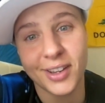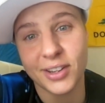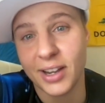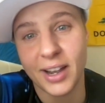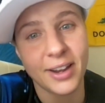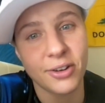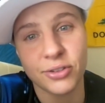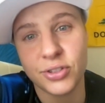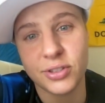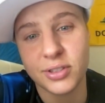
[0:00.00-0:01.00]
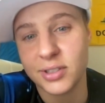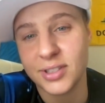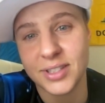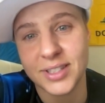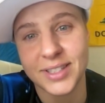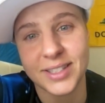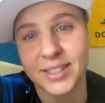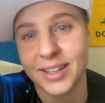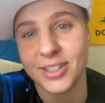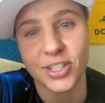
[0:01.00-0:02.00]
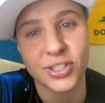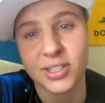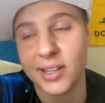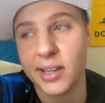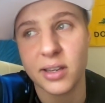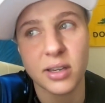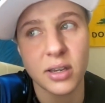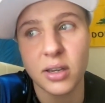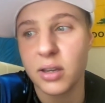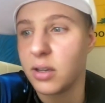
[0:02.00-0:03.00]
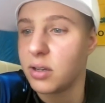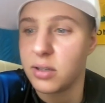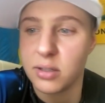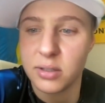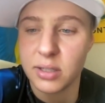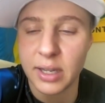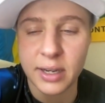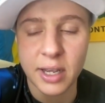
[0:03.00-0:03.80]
I just like. And